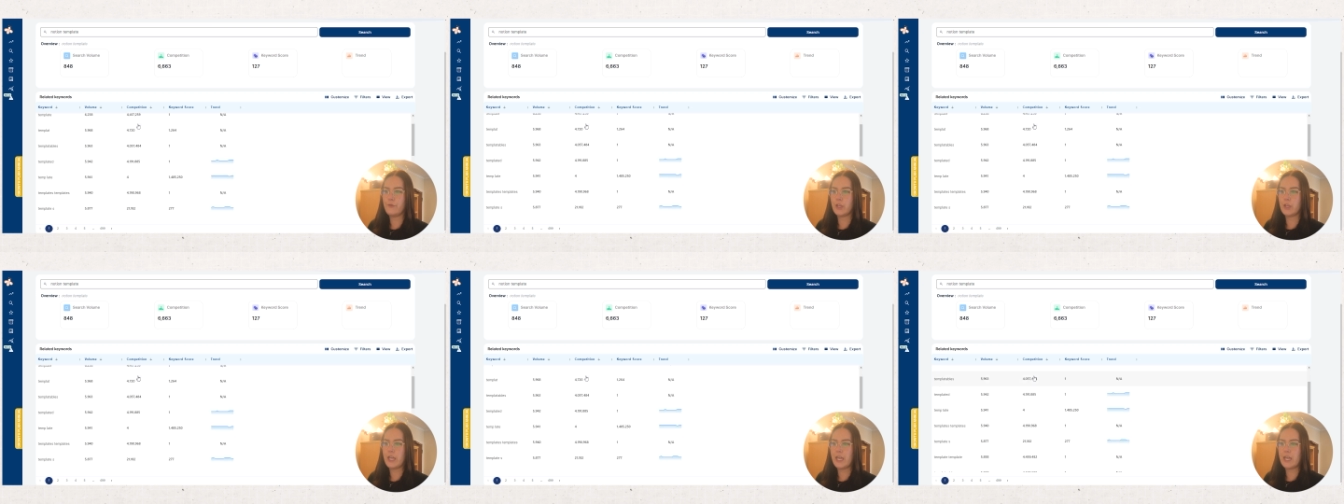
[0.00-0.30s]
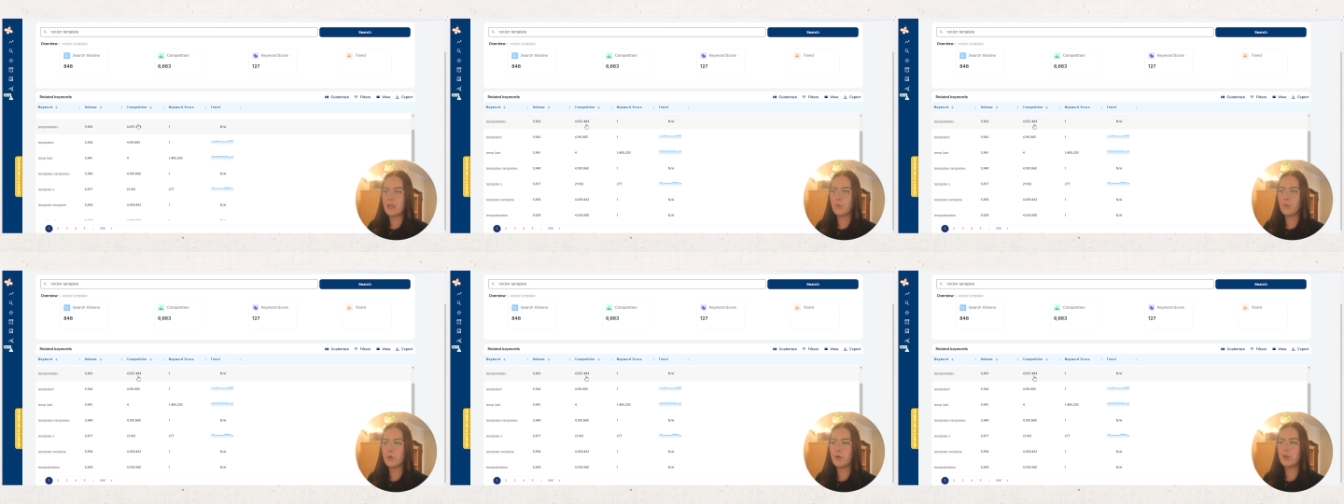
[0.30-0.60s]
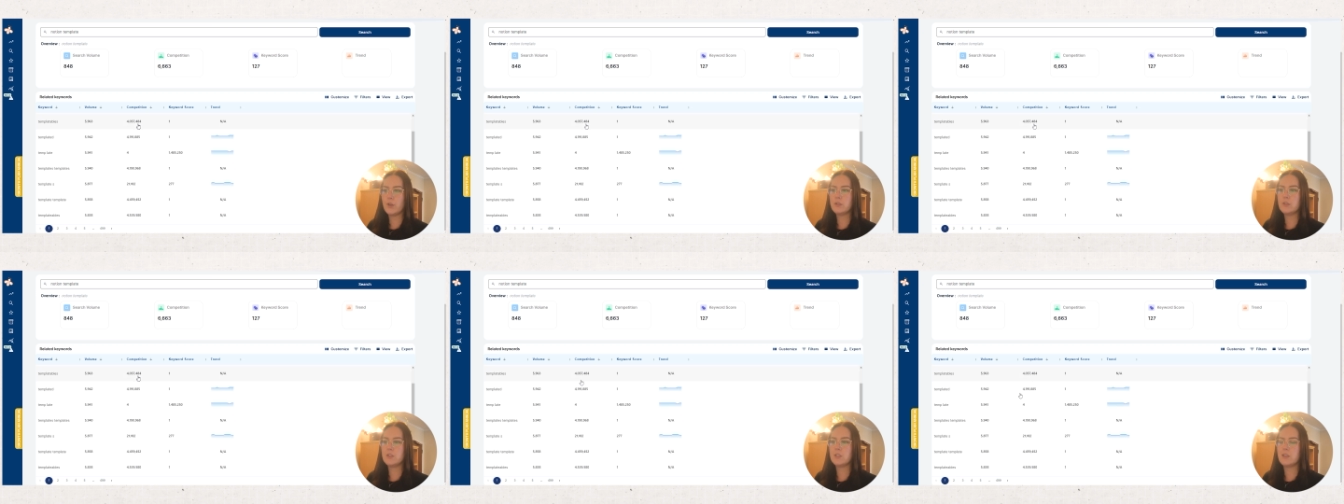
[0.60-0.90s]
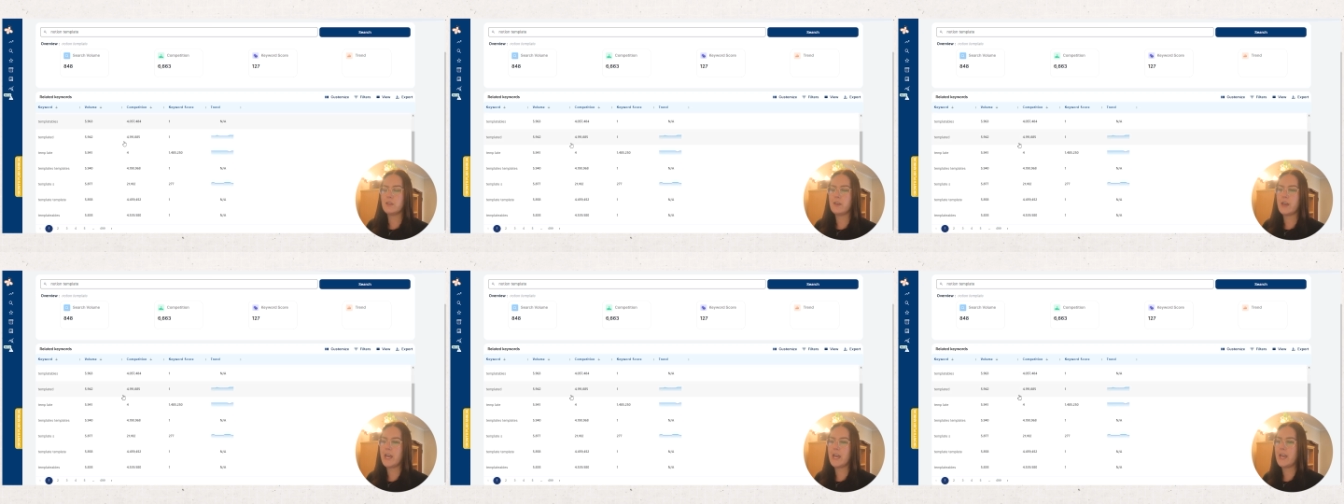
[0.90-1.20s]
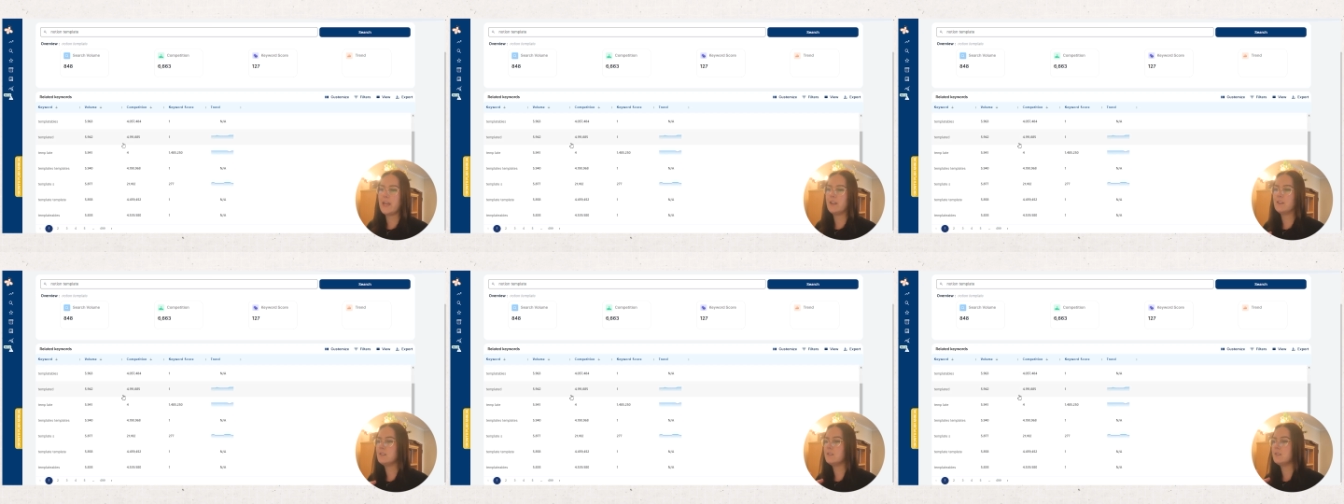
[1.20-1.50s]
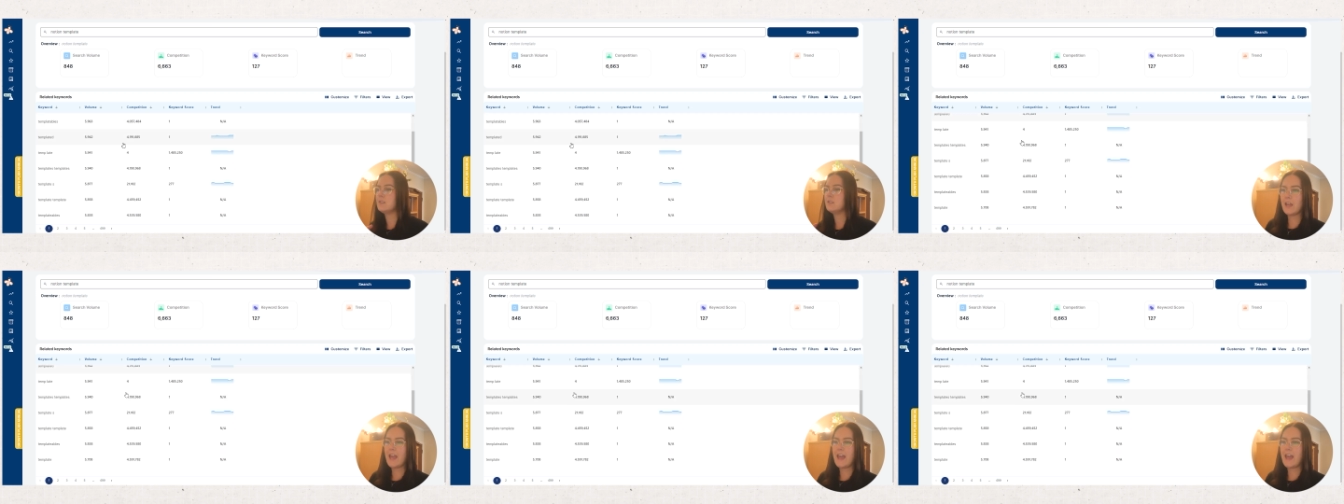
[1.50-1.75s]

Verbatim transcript: for keywords that